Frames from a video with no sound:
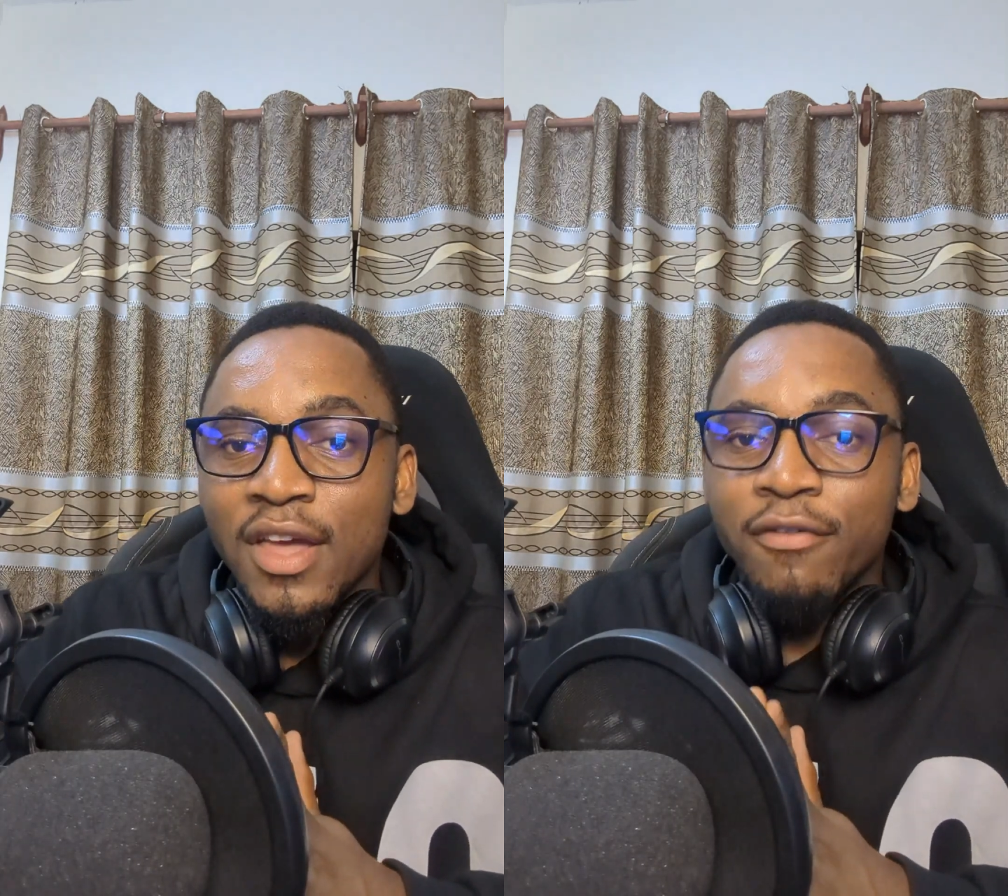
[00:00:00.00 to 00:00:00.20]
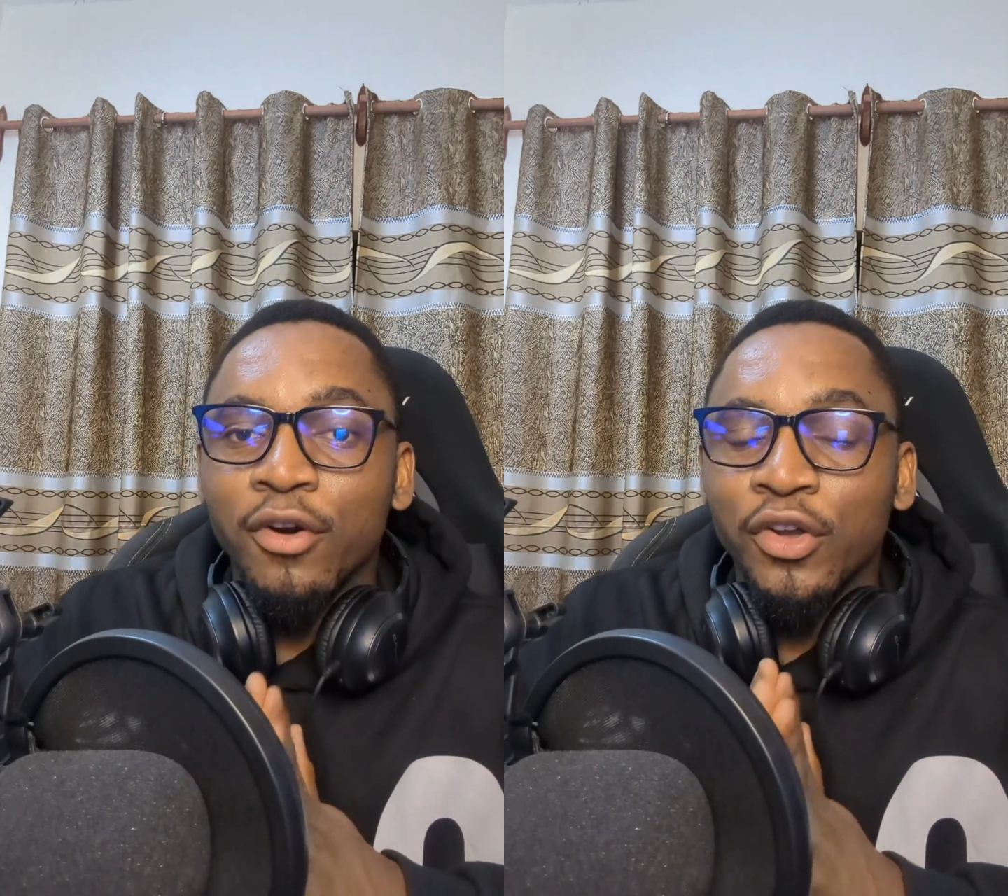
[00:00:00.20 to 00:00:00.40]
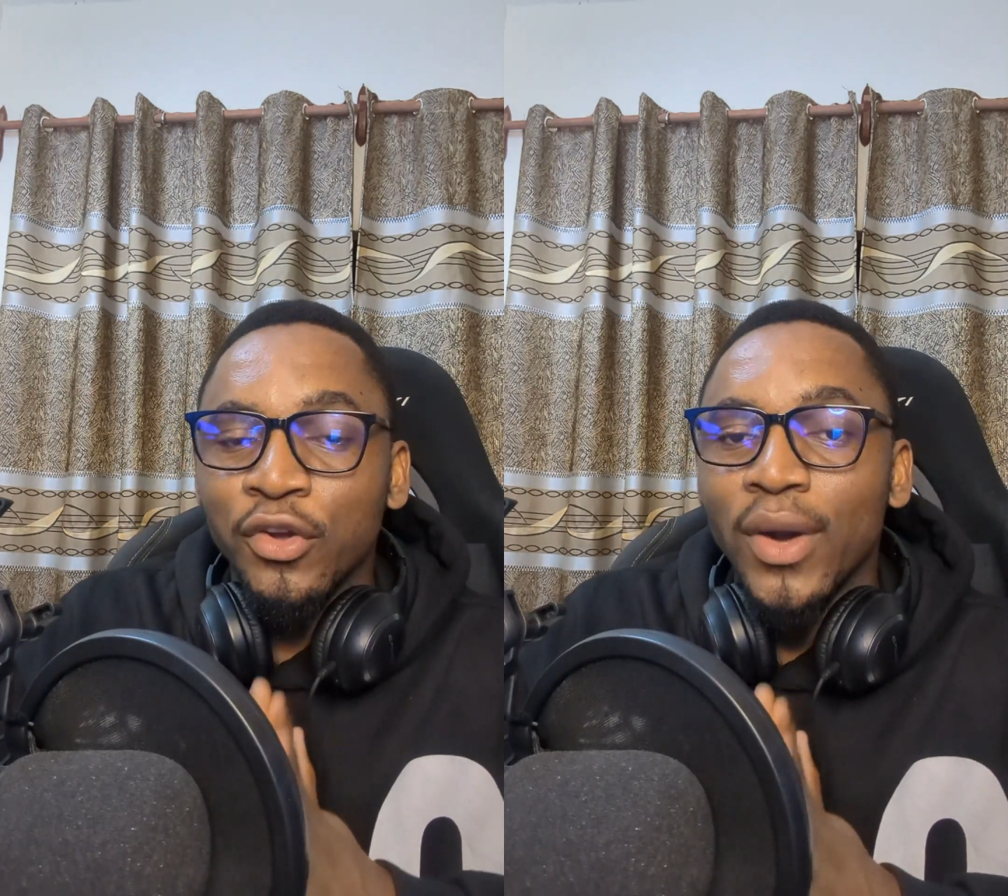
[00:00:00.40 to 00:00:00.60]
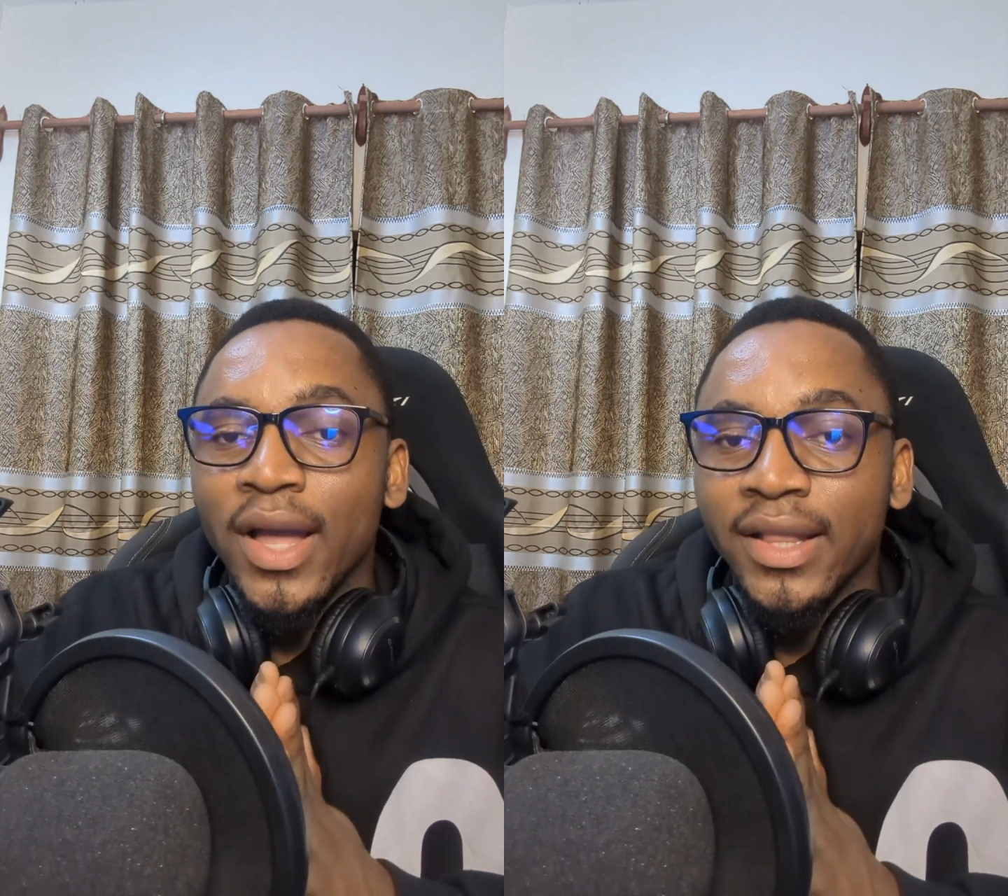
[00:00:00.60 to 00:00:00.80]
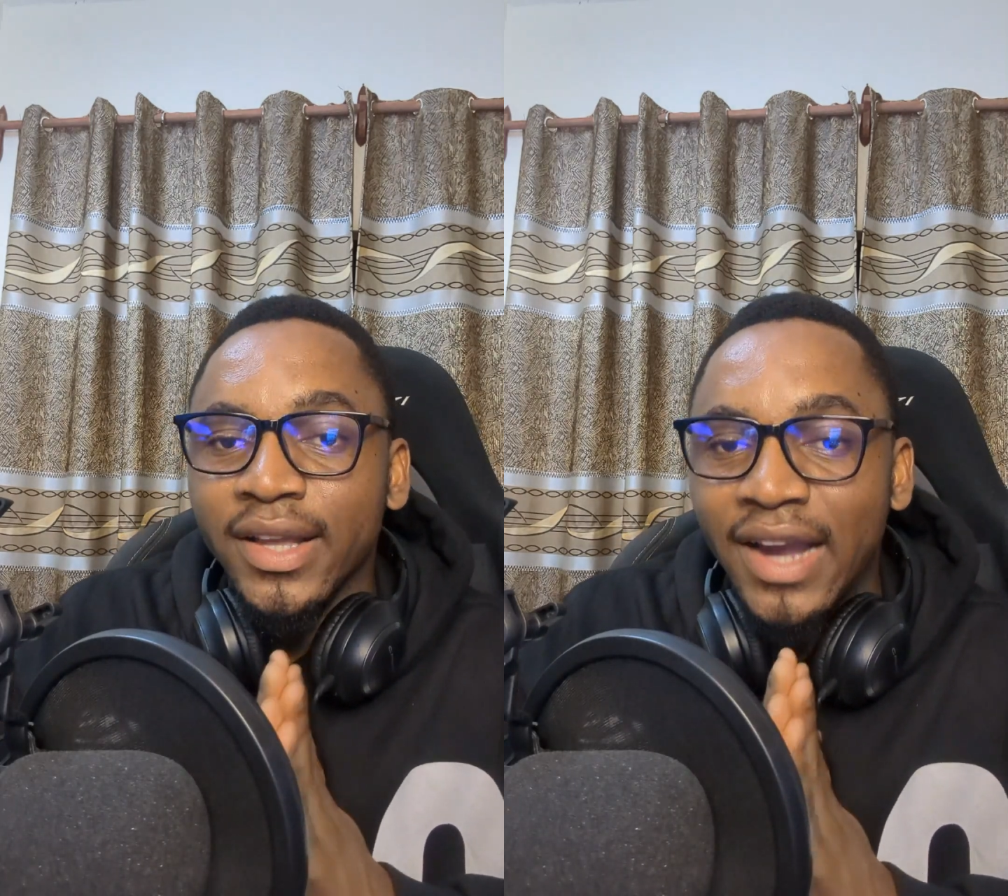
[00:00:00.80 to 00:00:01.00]
for queue
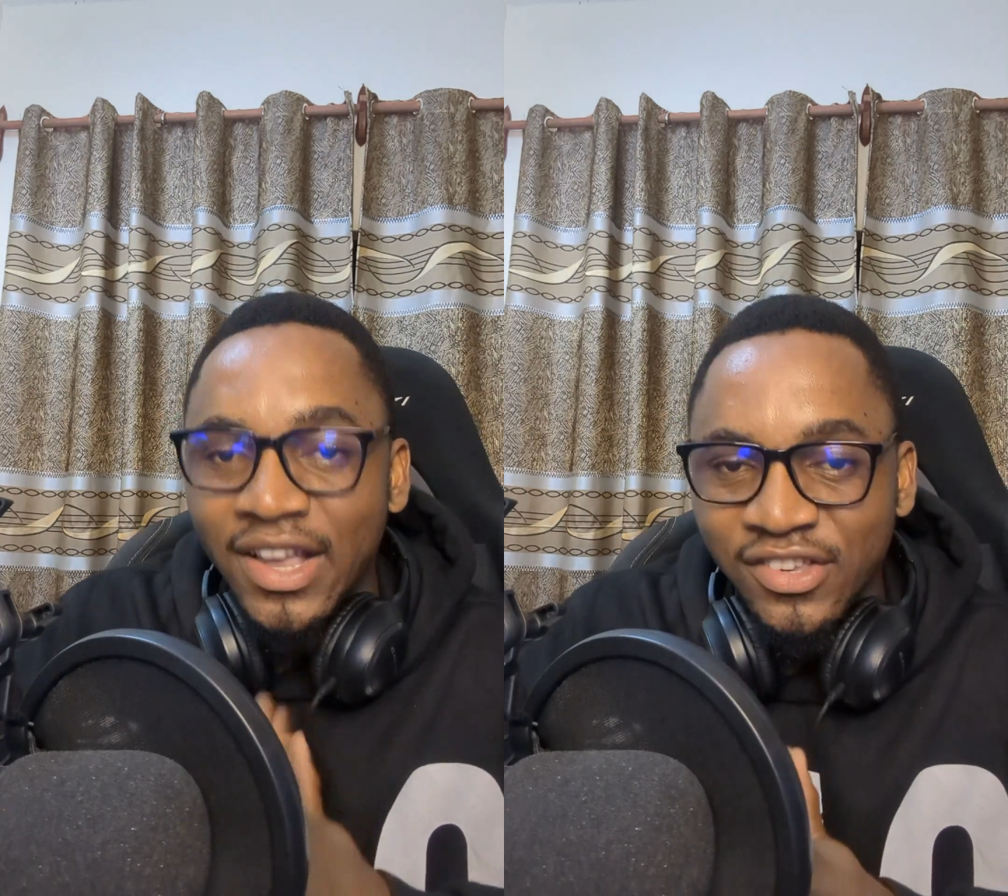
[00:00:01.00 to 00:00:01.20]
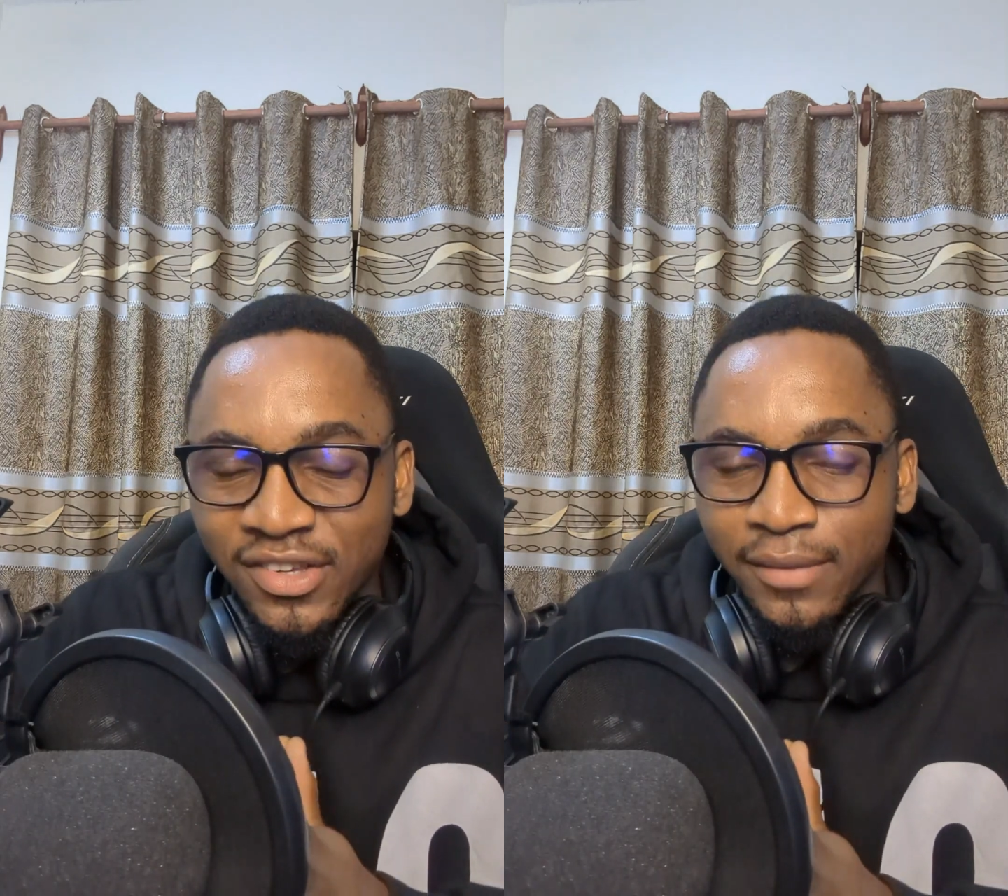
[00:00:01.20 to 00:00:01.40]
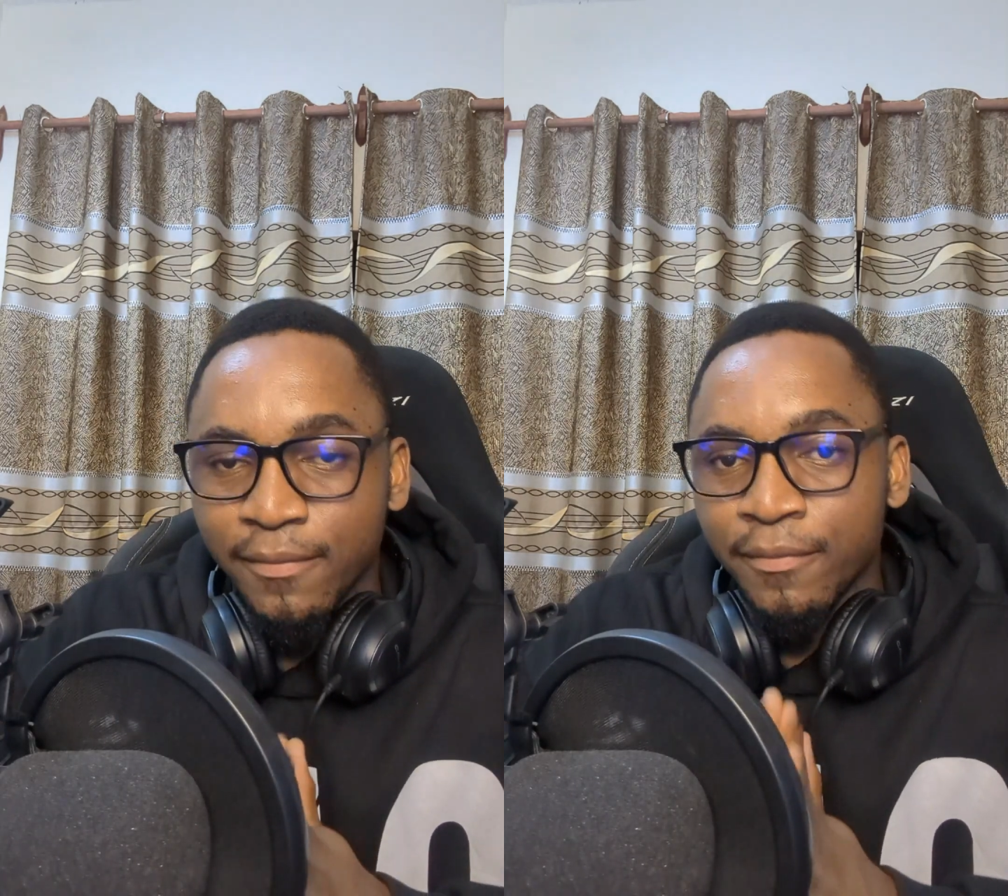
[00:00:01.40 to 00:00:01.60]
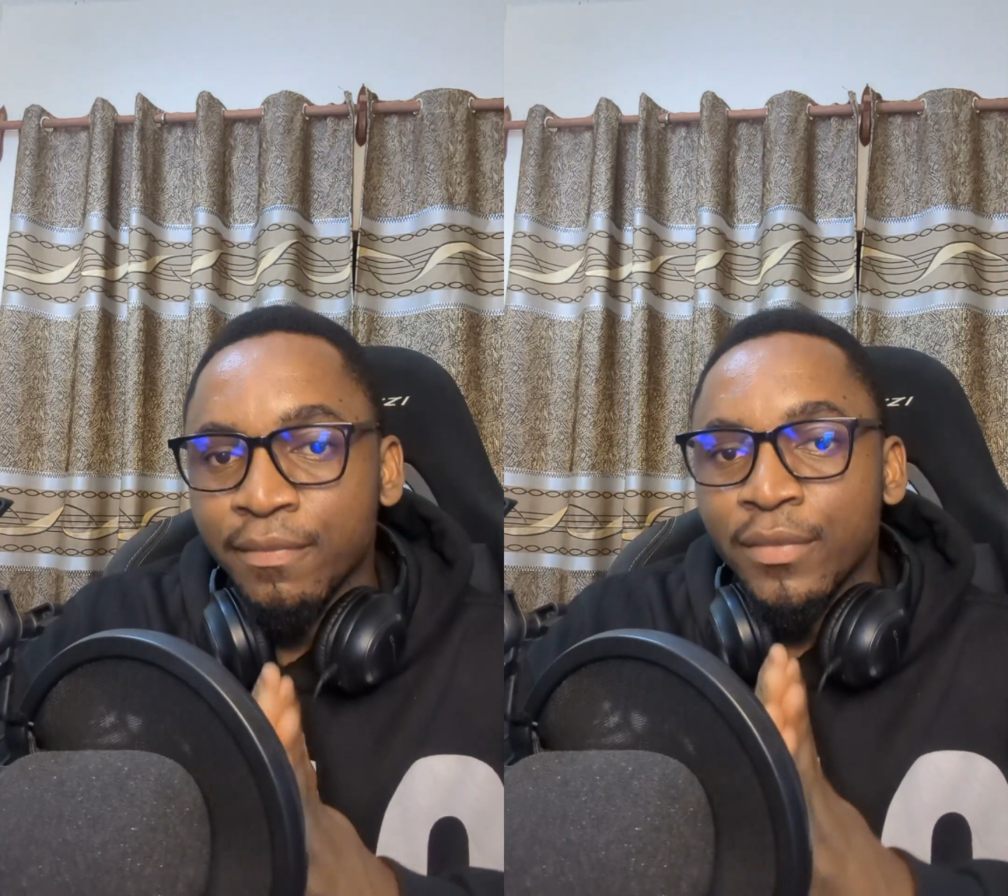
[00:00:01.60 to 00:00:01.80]
and caching.